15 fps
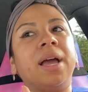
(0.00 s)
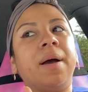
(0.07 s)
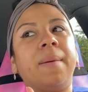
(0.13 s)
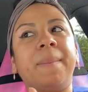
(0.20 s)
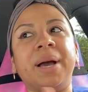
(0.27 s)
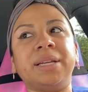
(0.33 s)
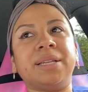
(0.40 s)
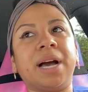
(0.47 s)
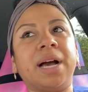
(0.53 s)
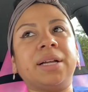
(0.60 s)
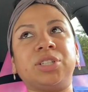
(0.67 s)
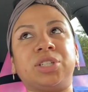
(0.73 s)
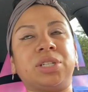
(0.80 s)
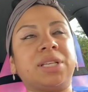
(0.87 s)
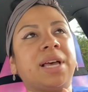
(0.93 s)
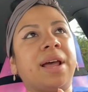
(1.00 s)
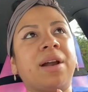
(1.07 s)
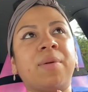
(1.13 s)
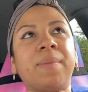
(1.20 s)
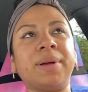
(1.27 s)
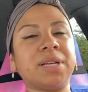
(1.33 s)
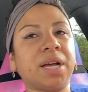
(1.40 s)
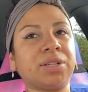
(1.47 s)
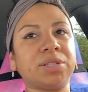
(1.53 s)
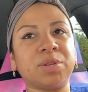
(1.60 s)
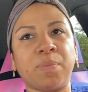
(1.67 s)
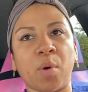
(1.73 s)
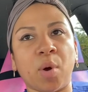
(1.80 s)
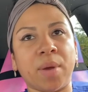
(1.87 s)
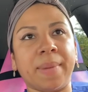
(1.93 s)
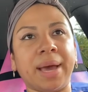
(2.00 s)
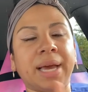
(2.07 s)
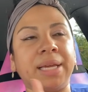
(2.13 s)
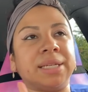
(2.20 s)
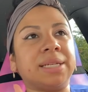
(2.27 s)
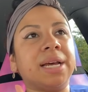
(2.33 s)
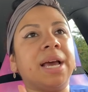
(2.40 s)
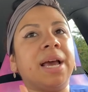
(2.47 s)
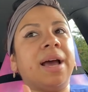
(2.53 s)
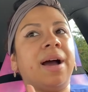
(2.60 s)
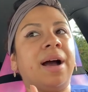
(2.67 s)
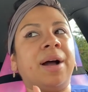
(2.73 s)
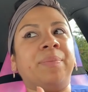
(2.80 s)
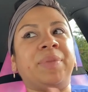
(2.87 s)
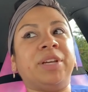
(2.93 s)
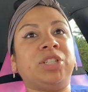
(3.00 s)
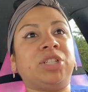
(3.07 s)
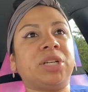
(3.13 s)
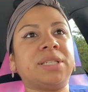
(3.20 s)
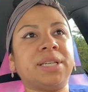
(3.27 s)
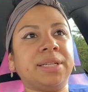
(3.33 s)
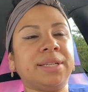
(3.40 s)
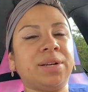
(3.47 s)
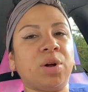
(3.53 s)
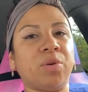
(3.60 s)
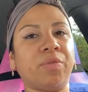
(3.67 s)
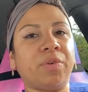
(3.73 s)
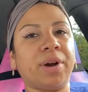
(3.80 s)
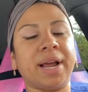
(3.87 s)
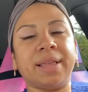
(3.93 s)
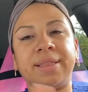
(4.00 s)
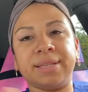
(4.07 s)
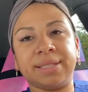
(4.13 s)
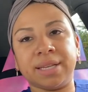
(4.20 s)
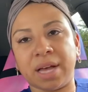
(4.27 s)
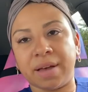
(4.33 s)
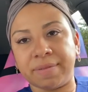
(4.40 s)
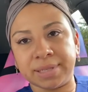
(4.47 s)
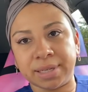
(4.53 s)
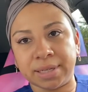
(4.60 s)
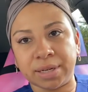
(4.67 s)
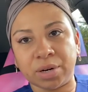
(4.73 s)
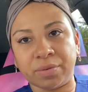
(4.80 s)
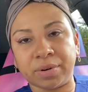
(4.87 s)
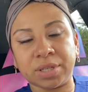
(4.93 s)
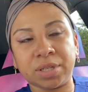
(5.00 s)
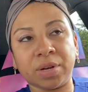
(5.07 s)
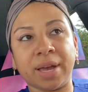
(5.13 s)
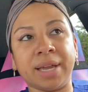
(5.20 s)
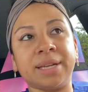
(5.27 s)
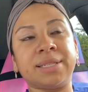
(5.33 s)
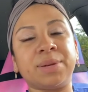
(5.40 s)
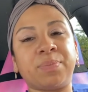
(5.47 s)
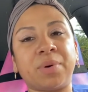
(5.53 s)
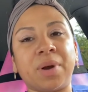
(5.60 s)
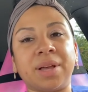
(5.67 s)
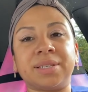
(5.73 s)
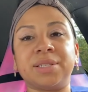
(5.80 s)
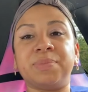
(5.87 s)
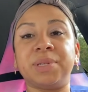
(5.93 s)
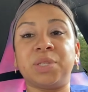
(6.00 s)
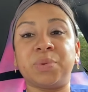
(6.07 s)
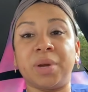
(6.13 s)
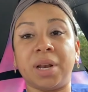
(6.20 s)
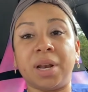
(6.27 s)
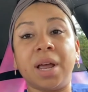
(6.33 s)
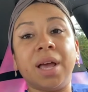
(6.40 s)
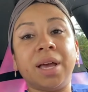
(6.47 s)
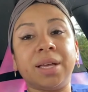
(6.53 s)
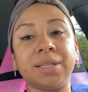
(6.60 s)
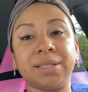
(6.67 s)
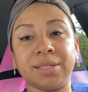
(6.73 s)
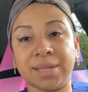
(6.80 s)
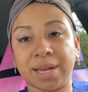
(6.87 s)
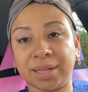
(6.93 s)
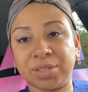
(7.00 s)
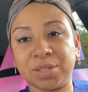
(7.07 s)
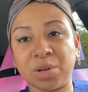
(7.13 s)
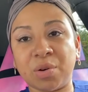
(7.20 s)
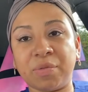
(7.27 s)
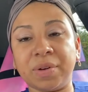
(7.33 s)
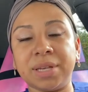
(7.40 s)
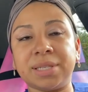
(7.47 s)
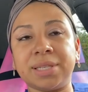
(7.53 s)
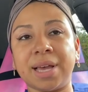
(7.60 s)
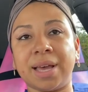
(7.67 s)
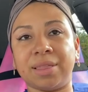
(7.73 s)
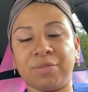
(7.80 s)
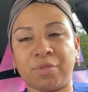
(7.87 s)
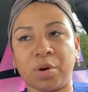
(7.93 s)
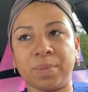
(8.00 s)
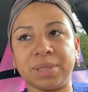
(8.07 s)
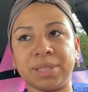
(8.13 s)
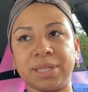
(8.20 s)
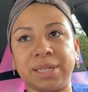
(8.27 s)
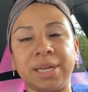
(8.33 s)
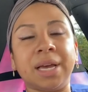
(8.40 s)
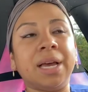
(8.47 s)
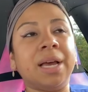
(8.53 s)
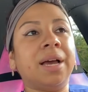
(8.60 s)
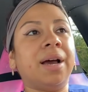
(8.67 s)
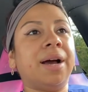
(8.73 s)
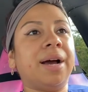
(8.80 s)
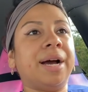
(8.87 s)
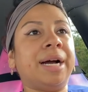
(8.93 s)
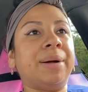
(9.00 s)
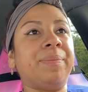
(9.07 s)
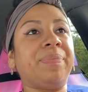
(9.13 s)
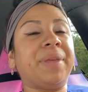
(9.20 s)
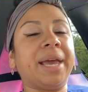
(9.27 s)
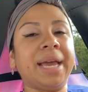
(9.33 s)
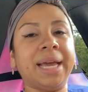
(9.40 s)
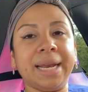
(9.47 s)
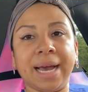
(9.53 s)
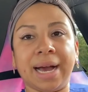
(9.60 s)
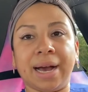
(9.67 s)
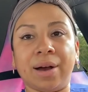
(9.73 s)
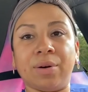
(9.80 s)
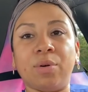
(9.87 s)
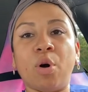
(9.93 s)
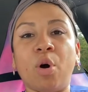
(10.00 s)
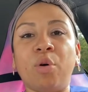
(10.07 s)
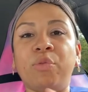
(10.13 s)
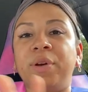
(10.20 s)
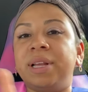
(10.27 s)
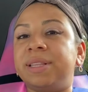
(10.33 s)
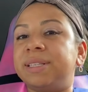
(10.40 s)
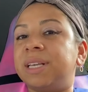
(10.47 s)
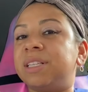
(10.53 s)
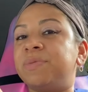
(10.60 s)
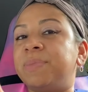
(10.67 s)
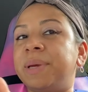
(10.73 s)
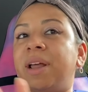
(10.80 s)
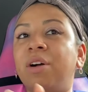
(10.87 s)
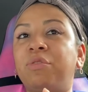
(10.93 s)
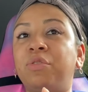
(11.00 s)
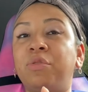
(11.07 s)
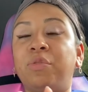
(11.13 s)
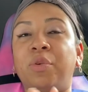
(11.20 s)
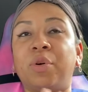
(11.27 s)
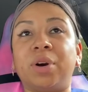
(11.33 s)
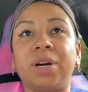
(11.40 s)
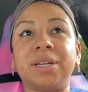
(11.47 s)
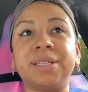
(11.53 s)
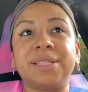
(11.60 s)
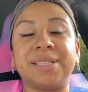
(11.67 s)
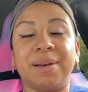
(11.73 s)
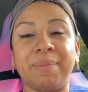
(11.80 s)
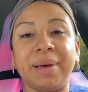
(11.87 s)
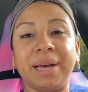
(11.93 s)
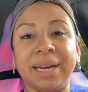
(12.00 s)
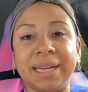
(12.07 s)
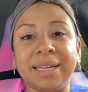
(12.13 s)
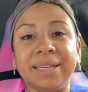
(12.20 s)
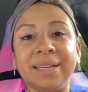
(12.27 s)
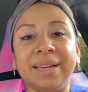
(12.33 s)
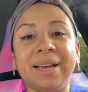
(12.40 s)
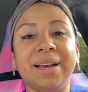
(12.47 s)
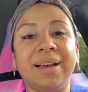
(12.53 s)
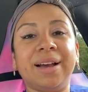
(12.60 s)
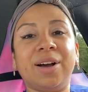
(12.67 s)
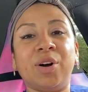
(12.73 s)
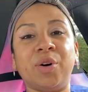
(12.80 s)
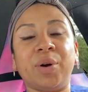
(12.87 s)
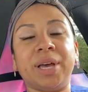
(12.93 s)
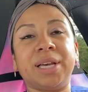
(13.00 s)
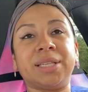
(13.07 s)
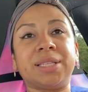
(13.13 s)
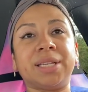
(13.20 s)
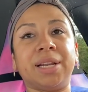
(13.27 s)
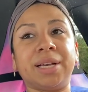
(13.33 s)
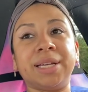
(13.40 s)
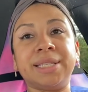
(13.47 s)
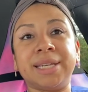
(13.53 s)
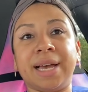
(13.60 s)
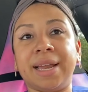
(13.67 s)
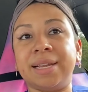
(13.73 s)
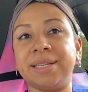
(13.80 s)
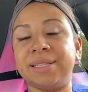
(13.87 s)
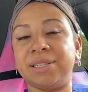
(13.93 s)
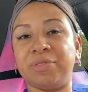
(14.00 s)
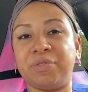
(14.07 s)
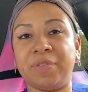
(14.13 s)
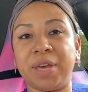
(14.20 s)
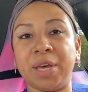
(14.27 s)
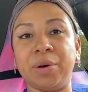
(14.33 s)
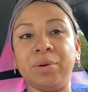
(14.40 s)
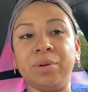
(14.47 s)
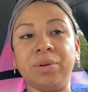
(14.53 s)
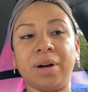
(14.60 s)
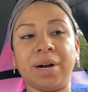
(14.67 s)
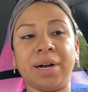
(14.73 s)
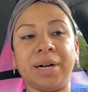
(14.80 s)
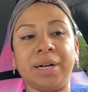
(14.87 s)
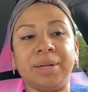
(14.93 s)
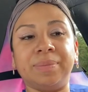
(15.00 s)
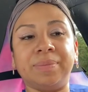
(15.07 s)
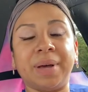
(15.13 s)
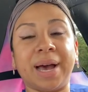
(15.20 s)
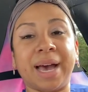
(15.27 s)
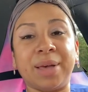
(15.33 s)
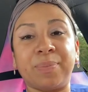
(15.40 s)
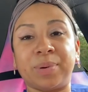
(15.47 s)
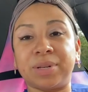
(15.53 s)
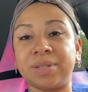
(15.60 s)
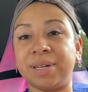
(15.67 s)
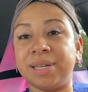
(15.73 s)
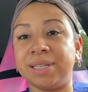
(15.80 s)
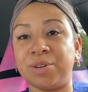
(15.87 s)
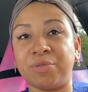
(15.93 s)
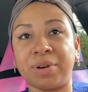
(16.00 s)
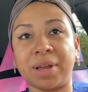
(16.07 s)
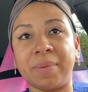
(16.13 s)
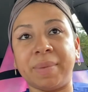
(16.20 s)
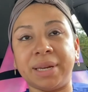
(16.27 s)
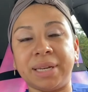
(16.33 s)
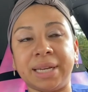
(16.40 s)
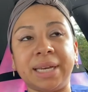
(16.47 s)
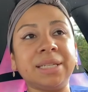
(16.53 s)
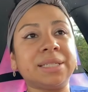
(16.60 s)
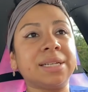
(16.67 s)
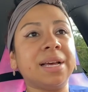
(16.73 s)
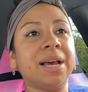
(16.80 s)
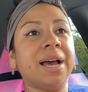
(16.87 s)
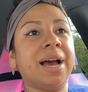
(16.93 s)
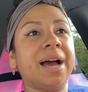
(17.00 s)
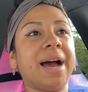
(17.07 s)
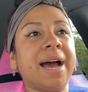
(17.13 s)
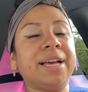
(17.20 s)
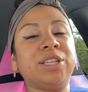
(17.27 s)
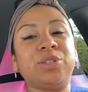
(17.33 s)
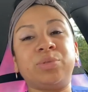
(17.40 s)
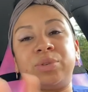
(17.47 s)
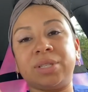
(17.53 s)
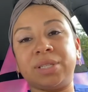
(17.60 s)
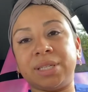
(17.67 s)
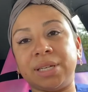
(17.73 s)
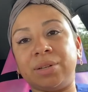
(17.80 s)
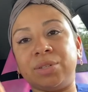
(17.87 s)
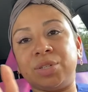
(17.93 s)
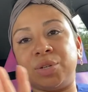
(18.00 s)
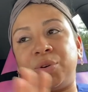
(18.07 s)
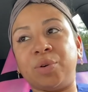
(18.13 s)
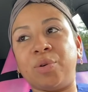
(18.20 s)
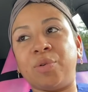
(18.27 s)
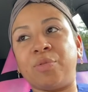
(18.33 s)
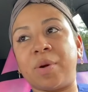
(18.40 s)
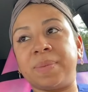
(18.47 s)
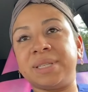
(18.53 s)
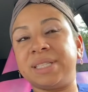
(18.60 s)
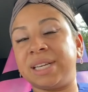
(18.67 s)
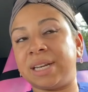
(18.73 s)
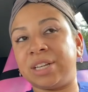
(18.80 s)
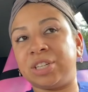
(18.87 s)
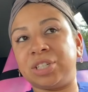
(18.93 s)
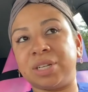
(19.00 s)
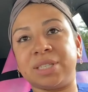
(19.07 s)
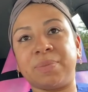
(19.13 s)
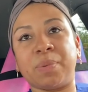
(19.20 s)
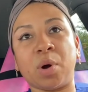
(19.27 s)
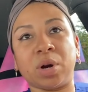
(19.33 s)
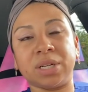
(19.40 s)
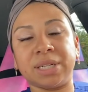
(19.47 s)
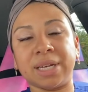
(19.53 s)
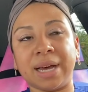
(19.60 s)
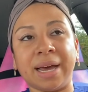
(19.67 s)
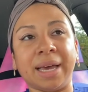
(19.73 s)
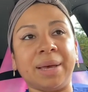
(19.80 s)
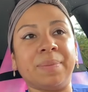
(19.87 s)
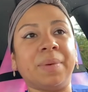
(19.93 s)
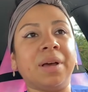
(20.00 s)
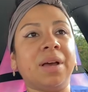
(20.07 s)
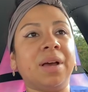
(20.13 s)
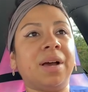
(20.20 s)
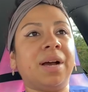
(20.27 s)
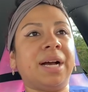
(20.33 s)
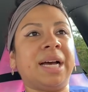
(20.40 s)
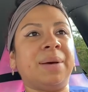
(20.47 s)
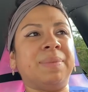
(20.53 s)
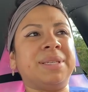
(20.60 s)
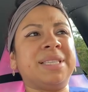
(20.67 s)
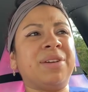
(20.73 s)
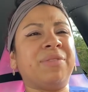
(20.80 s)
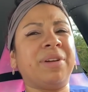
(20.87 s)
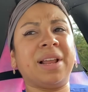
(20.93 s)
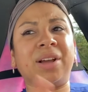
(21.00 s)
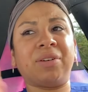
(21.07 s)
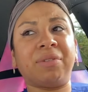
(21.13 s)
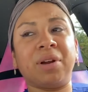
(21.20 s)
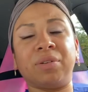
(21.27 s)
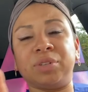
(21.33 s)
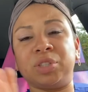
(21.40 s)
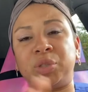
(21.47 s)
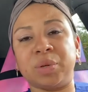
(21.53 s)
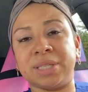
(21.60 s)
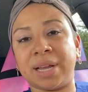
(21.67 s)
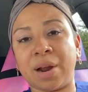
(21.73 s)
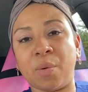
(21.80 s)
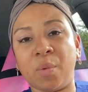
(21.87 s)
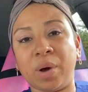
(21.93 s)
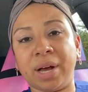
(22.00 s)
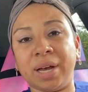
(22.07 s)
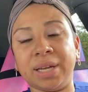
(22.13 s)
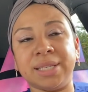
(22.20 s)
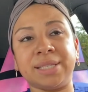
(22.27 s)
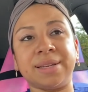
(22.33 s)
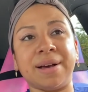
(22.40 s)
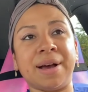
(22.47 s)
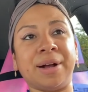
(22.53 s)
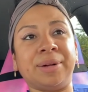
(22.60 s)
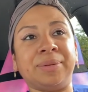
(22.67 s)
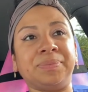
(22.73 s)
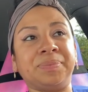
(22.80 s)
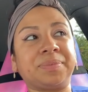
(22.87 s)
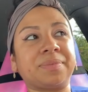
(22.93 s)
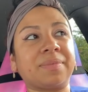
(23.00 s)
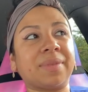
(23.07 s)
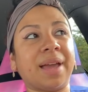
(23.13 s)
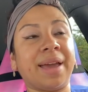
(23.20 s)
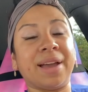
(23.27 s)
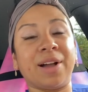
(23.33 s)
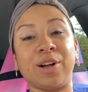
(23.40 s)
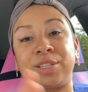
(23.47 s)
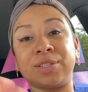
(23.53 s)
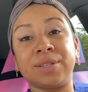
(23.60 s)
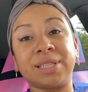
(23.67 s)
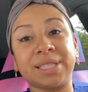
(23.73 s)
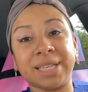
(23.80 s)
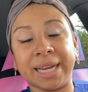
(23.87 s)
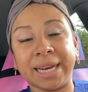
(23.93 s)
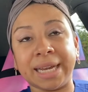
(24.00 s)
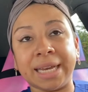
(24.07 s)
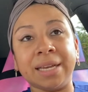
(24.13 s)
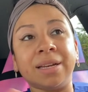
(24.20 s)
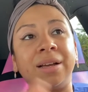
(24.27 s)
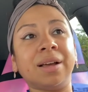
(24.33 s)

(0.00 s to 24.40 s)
my doctor just got out of my doctor's appointment um, they just sent it over and they still haven't sent it over so it is a process between the doctor's office and the pharmacy um, anyhow hopefully this has been helpful for somebody who is looking to get into the field um, i personally don't recommend it i do still do pharmacy technician as a part-time um, it's not really a career of choice that I want. Um, I also study